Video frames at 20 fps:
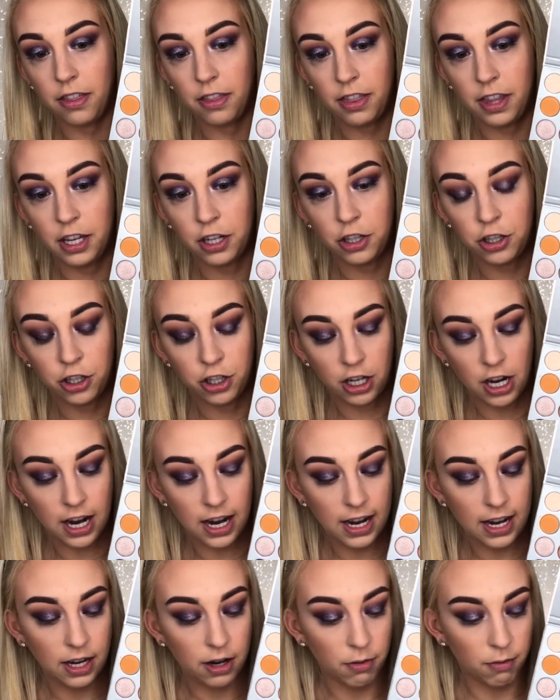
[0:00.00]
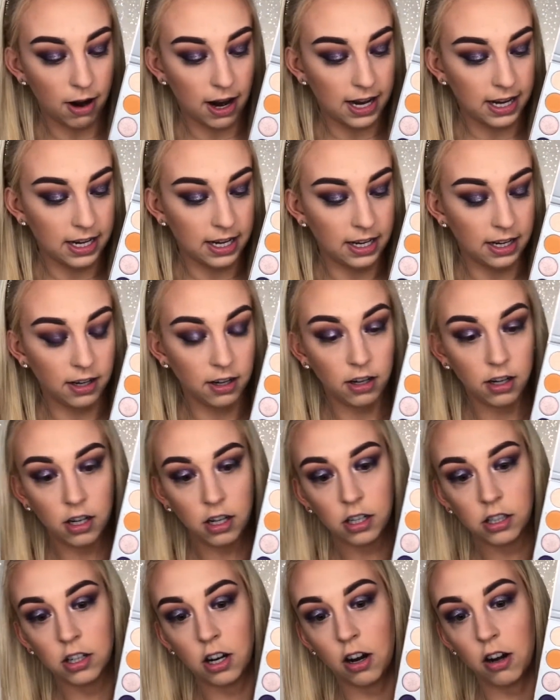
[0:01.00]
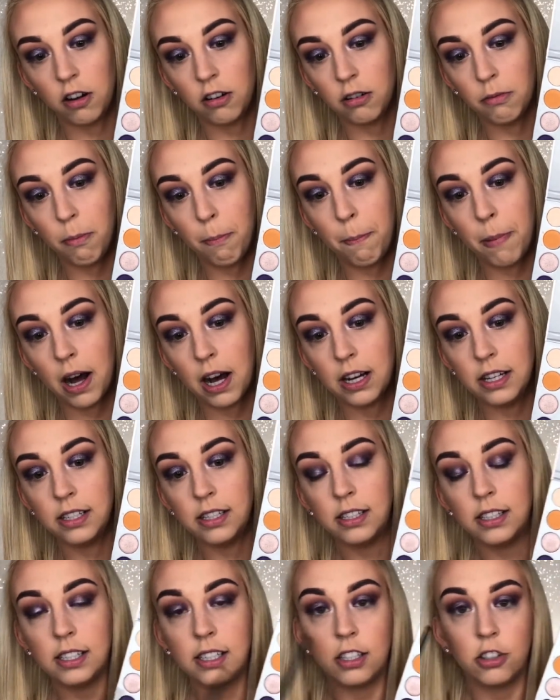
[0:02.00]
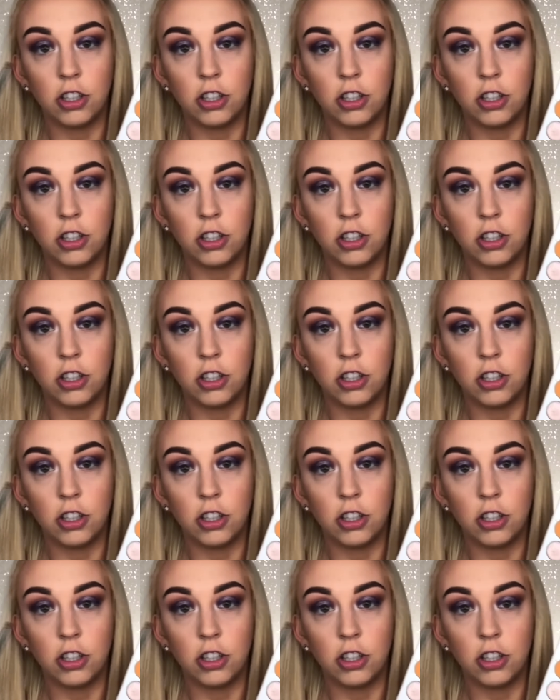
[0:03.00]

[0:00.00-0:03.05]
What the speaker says: this shade right here called Buns,